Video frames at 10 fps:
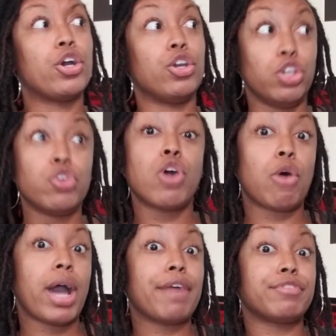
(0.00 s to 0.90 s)
you going
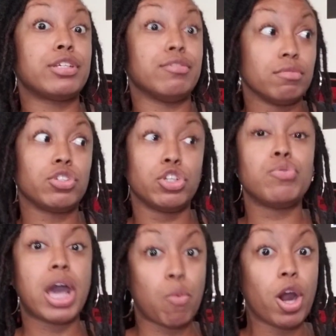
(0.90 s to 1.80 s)
to have to do
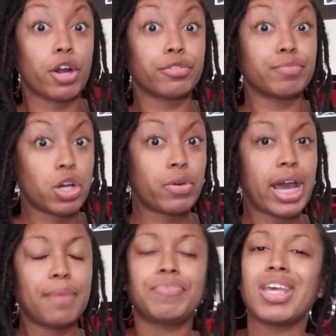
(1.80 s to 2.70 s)
that work, okay?
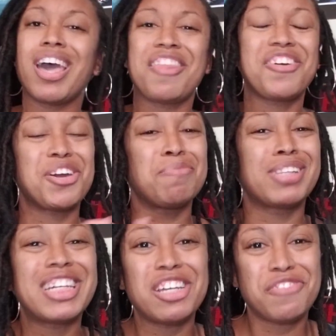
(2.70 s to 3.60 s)
There are
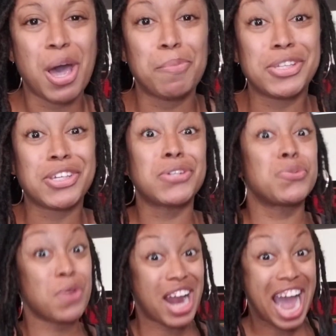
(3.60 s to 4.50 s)
plenty of episodes
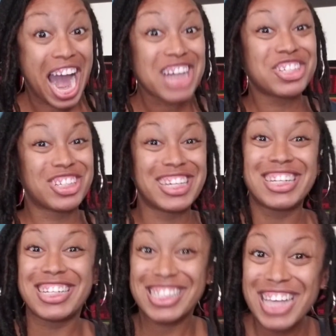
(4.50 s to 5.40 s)
where I actually
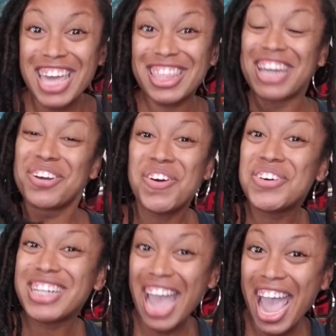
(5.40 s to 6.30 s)
say that
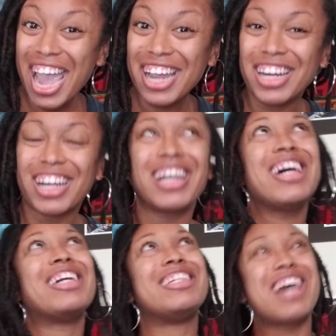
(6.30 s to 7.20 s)
on air,
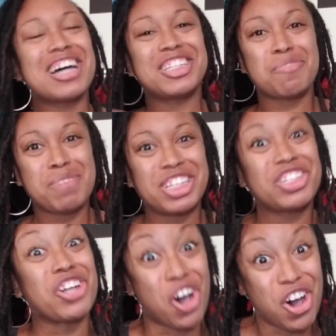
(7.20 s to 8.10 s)
not to
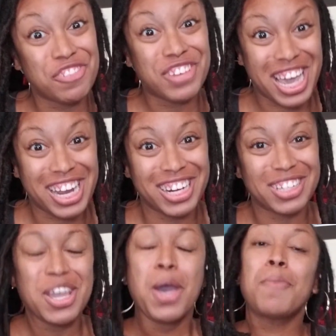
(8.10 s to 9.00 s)
mention off air.
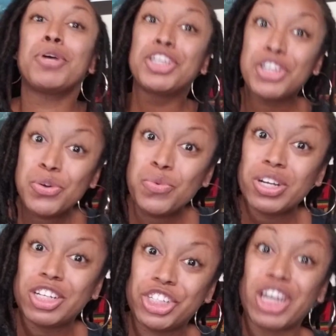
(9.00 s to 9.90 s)
But you want
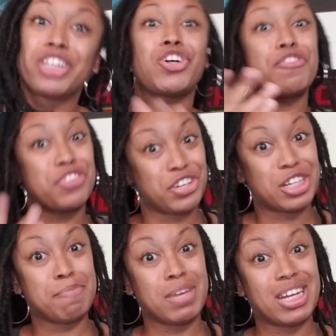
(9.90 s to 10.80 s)
to judge off
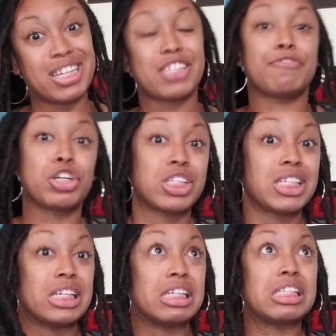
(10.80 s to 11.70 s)
30 minutes
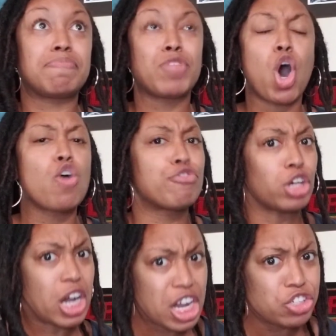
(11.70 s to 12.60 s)
versus over
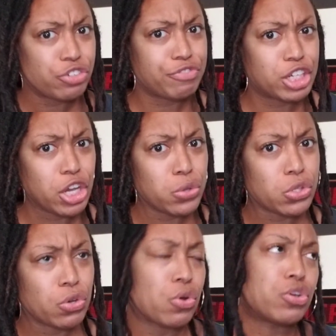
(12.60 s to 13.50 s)
100 videos
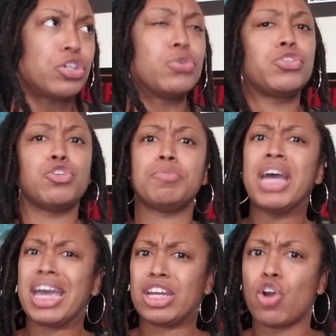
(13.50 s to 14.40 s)
on YouTube
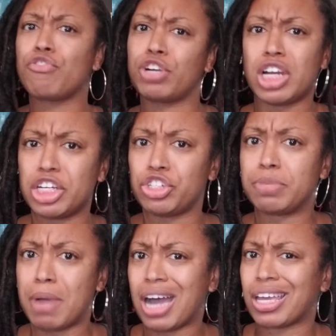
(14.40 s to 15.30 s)
and over 100
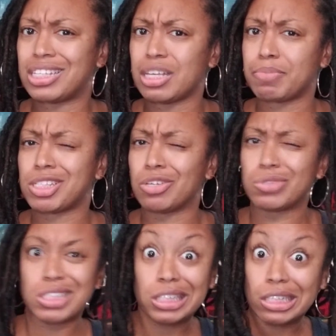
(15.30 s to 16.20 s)
podcast
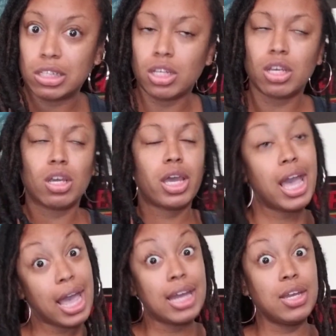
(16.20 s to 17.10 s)
episodes.
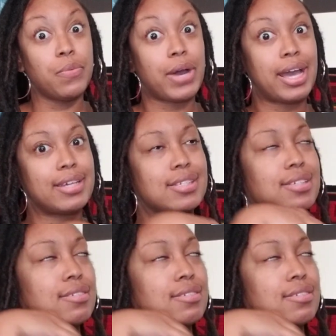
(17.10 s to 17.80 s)
Anyways.